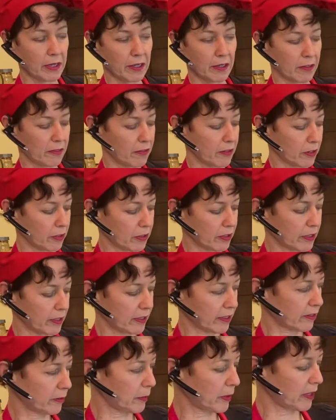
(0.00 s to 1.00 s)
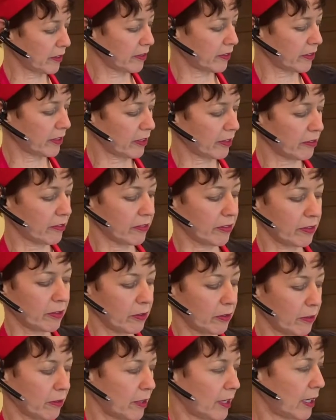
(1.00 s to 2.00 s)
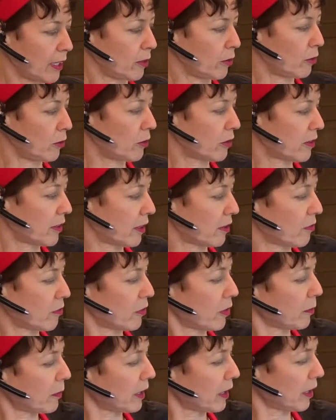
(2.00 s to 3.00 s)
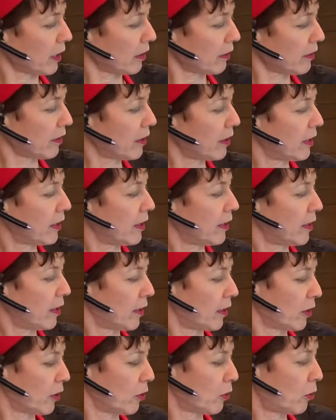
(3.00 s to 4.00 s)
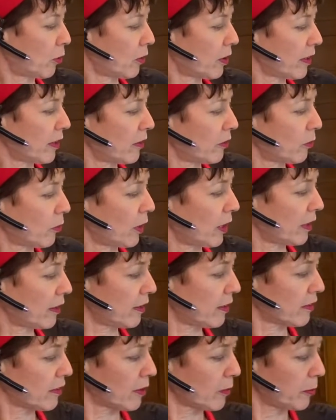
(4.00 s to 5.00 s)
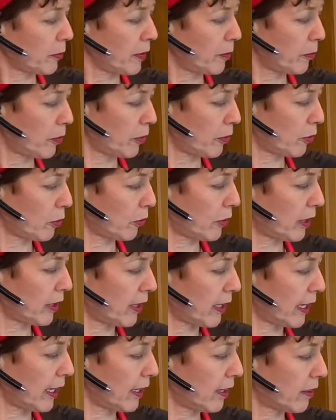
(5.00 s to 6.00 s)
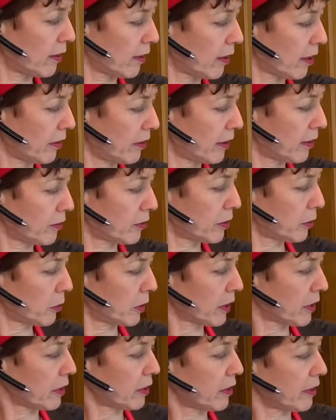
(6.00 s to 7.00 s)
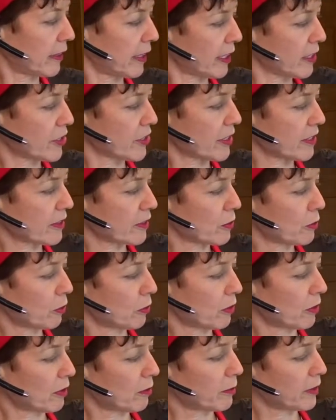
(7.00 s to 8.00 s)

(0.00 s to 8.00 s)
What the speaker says: Very inexpensive. I nuked it for a minute. Corn is one that some people know and like. Not everyone can digest corn. Be